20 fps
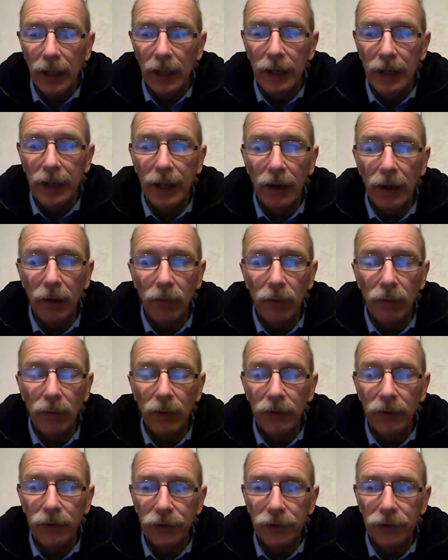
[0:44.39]
Now,
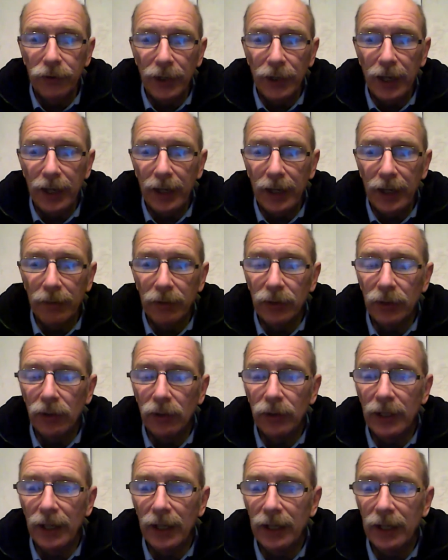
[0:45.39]
today I'm going to
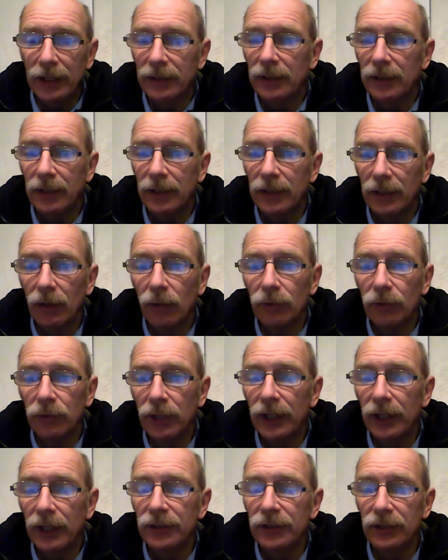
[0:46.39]
look at the Old
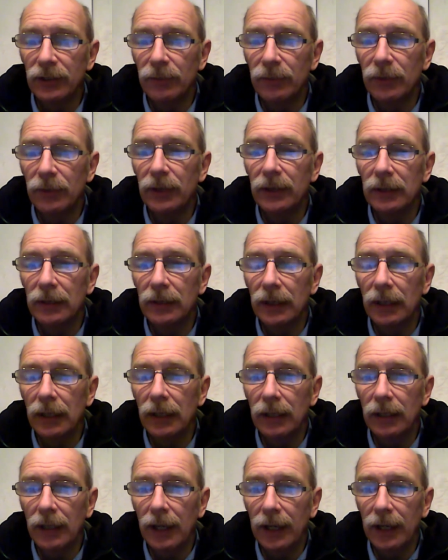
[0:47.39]
Testament
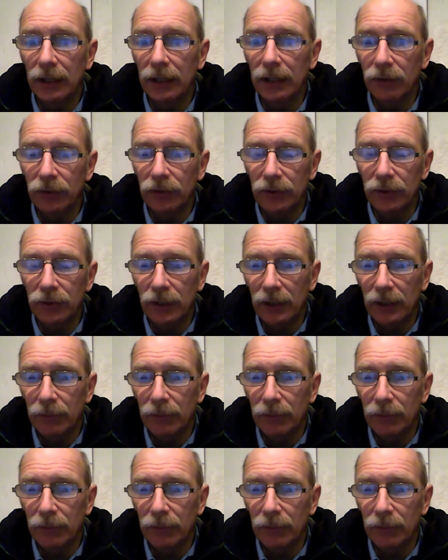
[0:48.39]
accuracy,